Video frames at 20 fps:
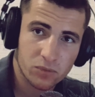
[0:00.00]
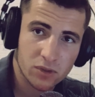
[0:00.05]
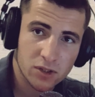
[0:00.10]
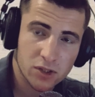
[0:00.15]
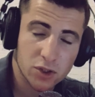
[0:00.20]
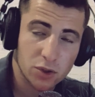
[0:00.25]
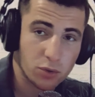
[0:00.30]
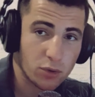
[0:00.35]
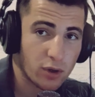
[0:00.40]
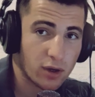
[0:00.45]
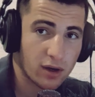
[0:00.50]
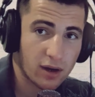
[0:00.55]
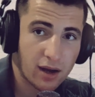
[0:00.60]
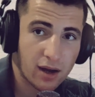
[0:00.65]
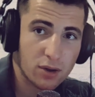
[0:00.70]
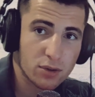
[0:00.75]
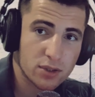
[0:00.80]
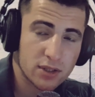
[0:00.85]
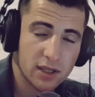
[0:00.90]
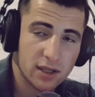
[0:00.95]
So you are
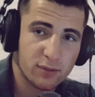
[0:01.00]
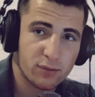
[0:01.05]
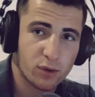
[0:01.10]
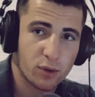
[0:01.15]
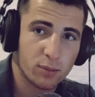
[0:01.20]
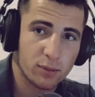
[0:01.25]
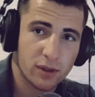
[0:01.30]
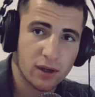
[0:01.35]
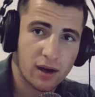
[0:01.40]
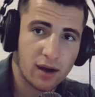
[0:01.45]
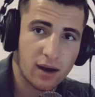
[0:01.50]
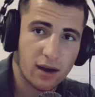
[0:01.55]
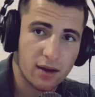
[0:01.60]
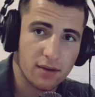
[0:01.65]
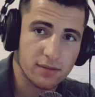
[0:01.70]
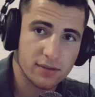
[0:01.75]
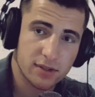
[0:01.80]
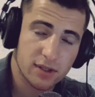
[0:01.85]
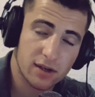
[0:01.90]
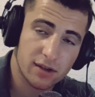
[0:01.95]
outside from the
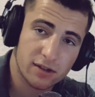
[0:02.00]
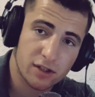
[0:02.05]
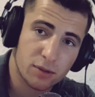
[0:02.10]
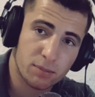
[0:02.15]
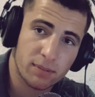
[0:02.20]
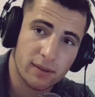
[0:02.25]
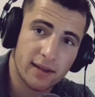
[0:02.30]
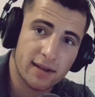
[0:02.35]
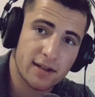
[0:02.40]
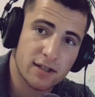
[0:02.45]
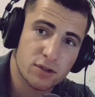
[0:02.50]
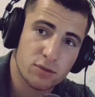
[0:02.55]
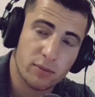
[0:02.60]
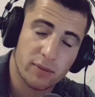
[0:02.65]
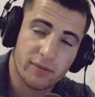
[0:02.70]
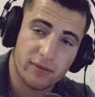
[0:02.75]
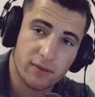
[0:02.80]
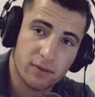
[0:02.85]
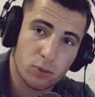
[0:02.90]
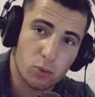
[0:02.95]
hives, other players
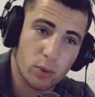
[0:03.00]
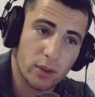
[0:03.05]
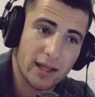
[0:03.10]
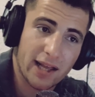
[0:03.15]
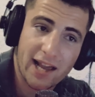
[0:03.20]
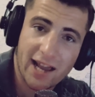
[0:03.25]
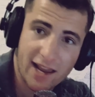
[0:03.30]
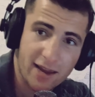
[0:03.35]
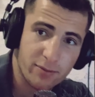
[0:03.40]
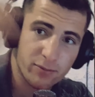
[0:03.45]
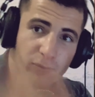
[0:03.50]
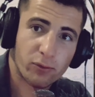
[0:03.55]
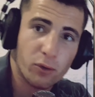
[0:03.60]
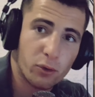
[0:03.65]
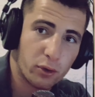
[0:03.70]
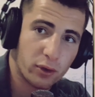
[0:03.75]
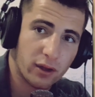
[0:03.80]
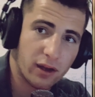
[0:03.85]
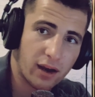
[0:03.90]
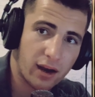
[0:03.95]
will aim
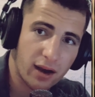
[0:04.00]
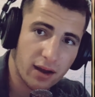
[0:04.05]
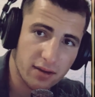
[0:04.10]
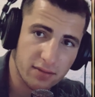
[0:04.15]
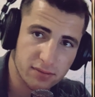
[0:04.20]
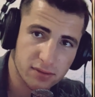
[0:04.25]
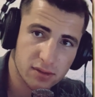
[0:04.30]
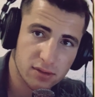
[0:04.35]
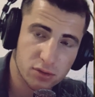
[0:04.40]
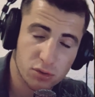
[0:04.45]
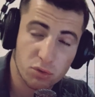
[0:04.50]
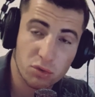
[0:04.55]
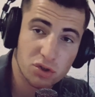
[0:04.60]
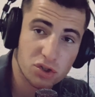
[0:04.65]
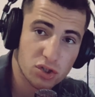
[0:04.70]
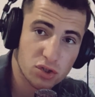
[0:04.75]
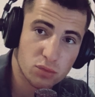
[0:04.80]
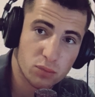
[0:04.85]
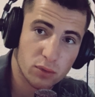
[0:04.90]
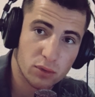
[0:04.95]
for the hives, so you
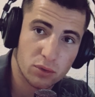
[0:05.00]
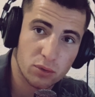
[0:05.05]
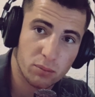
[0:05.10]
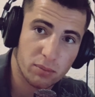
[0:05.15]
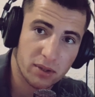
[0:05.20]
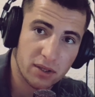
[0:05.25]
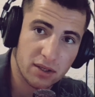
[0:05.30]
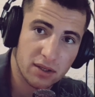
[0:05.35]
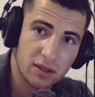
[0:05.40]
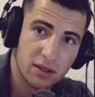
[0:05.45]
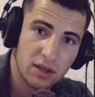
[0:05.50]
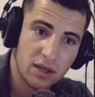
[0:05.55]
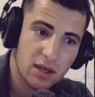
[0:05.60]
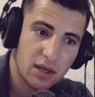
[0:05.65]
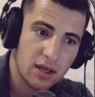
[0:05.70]
just want to be